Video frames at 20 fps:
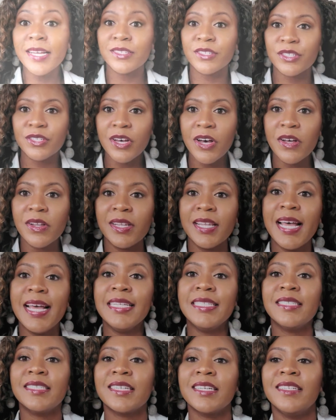So
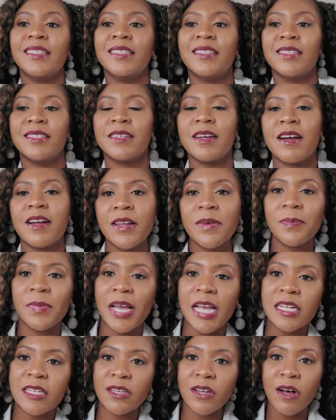let's get started
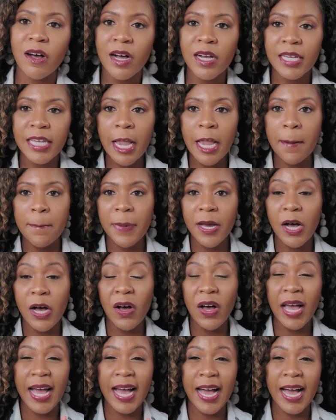by talking about